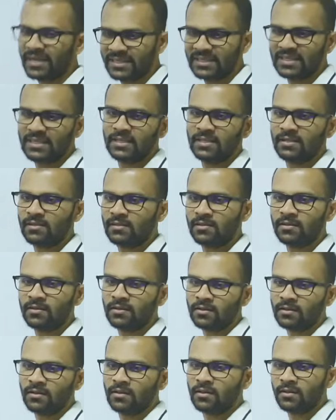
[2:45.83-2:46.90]
it,
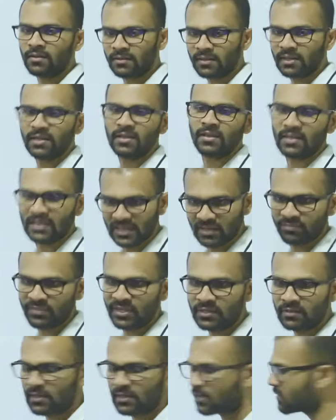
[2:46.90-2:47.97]
they named it
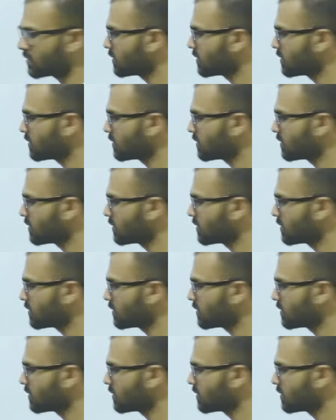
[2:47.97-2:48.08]
as